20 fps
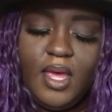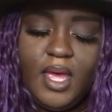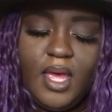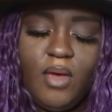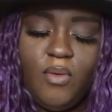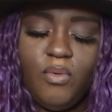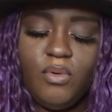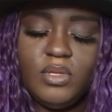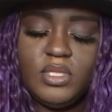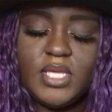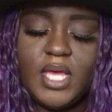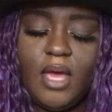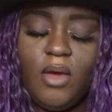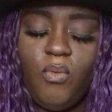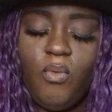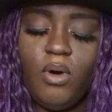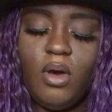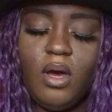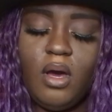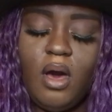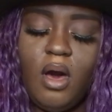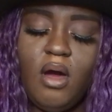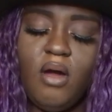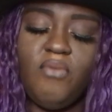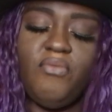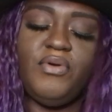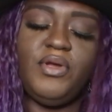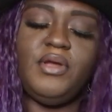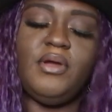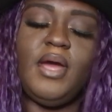and we'll take one
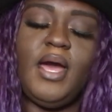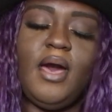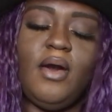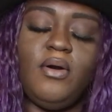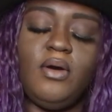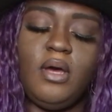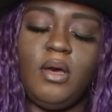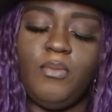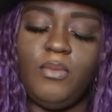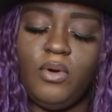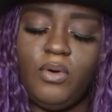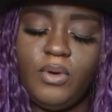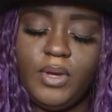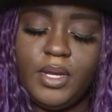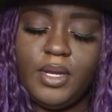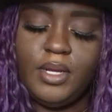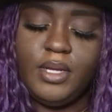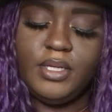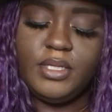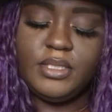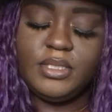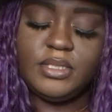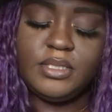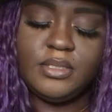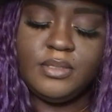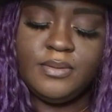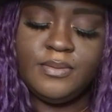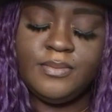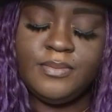card for your outcome aquarius